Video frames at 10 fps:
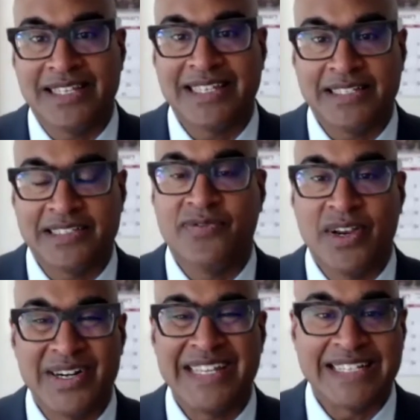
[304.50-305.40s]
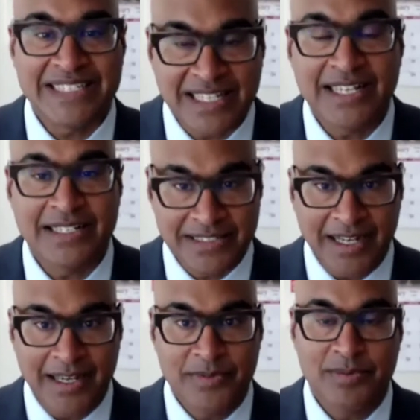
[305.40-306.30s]
I think it's a very exciting
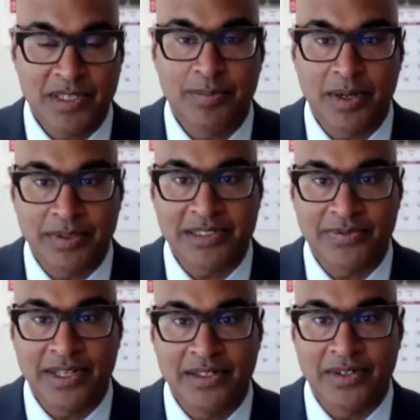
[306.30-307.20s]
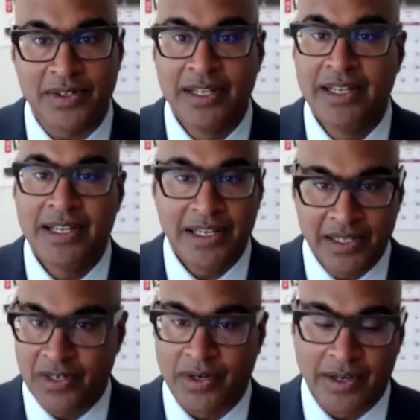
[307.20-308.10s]
time to be a public defender
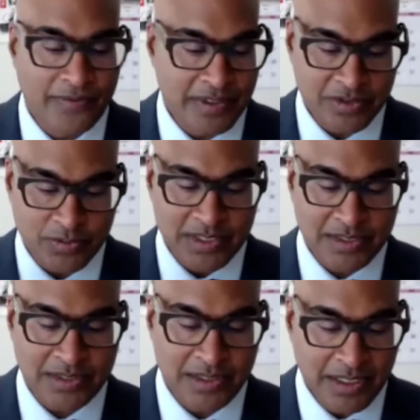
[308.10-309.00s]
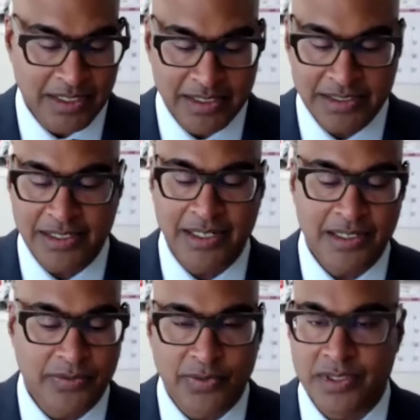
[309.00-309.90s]
in our office. We
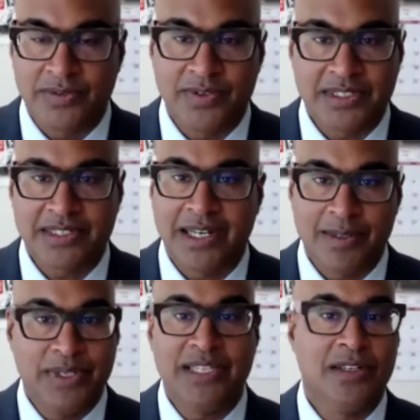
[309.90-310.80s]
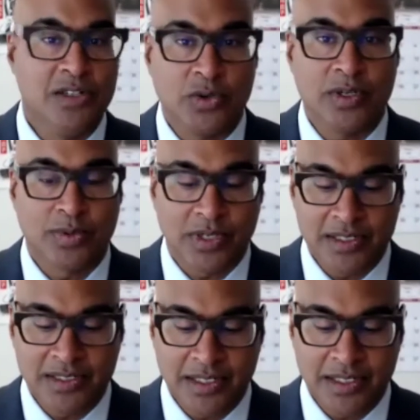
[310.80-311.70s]
initiated the first of its kind Be the Jury
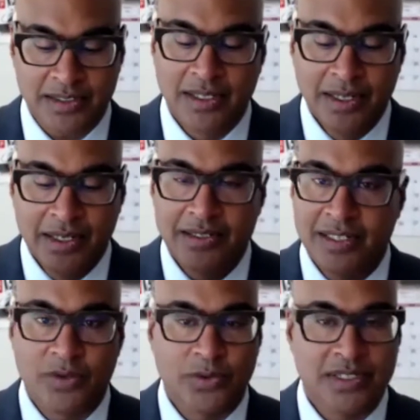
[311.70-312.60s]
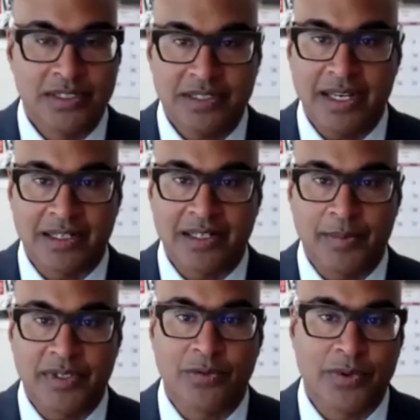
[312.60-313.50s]
project to increase
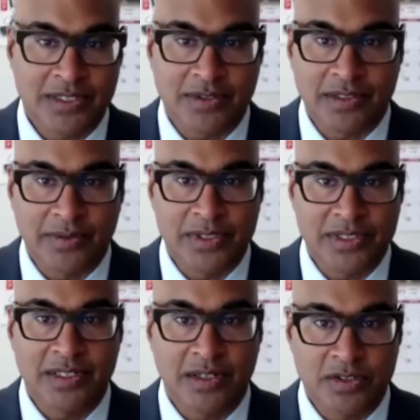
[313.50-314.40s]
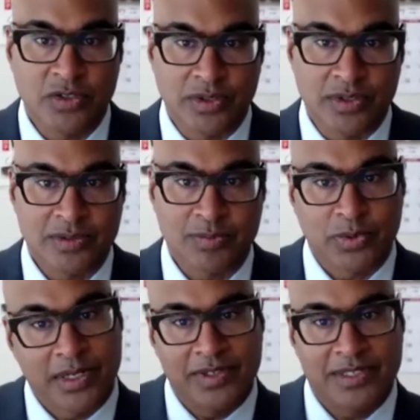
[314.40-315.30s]
economic and racial diversity on jurors.
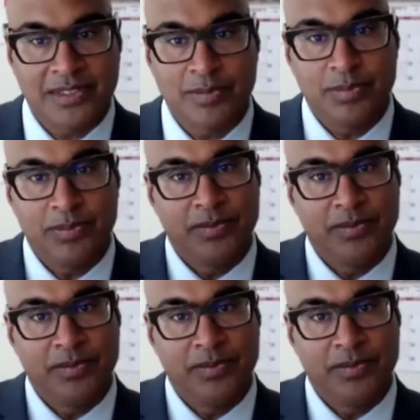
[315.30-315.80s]
Previously,